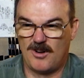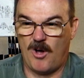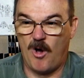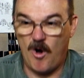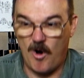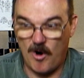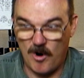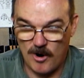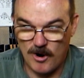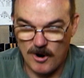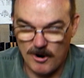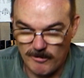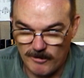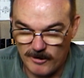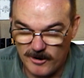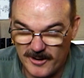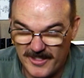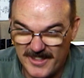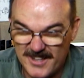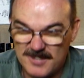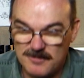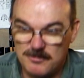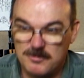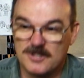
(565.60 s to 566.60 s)
horror.
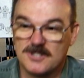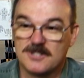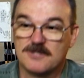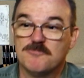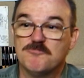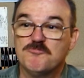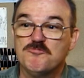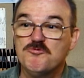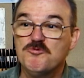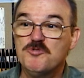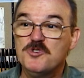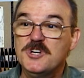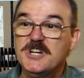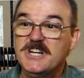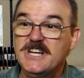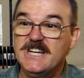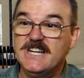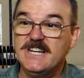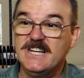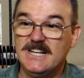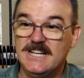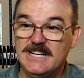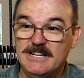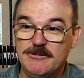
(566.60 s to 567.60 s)
This was
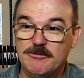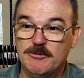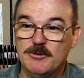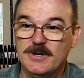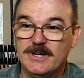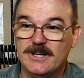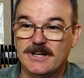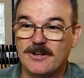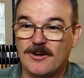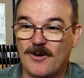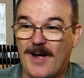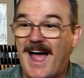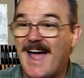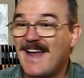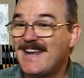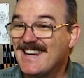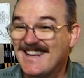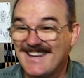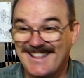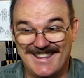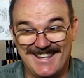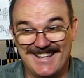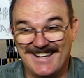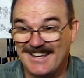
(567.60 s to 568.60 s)
really, really hard. I
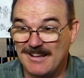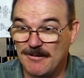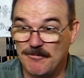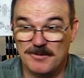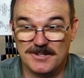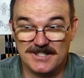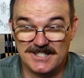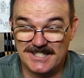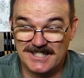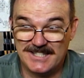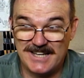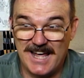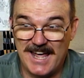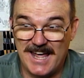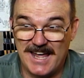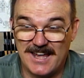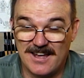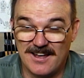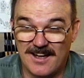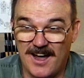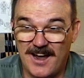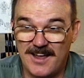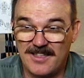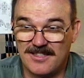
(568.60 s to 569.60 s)
didn't think it would
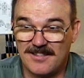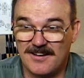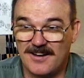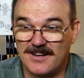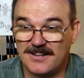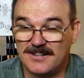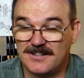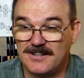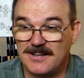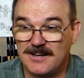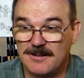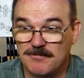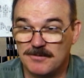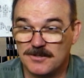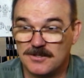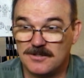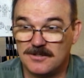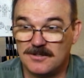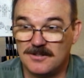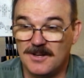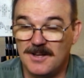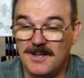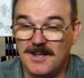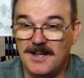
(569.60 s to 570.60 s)
stay. I thought
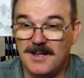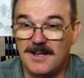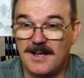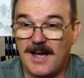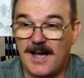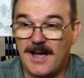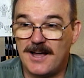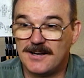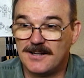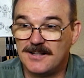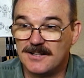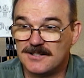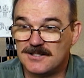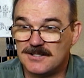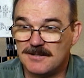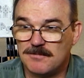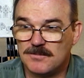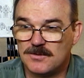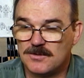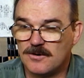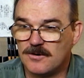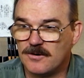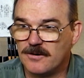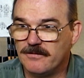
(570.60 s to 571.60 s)
I'd get some
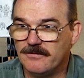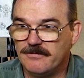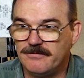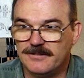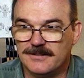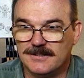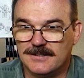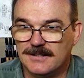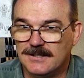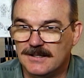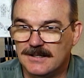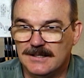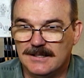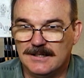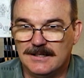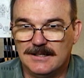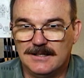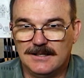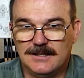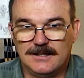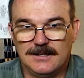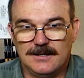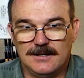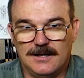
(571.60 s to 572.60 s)
sort of
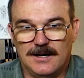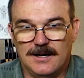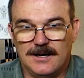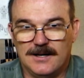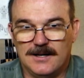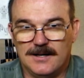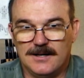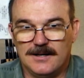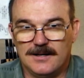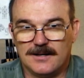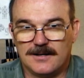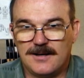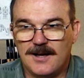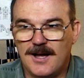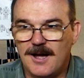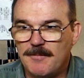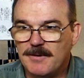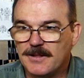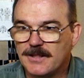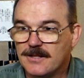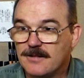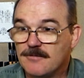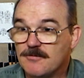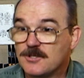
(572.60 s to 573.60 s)

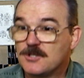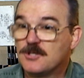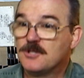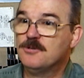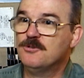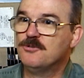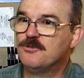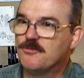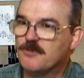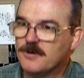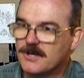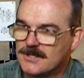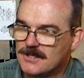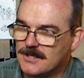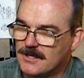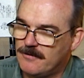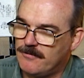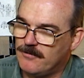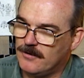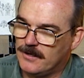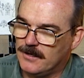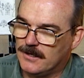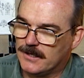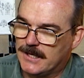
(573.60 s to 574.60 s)
comment that it was too grisly
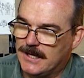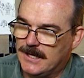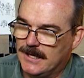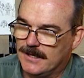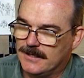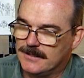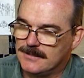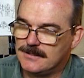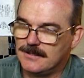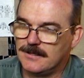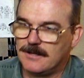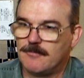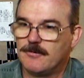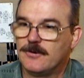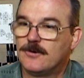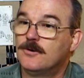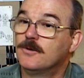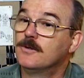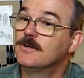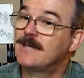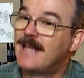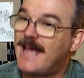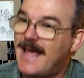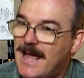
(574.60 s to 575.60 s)
for little kids and that we
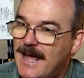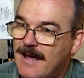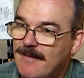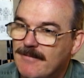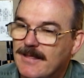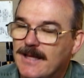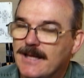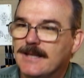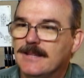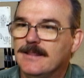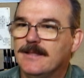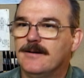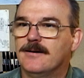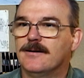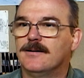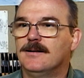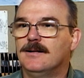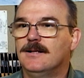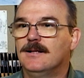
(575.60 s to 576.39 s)
couldn't have that in there.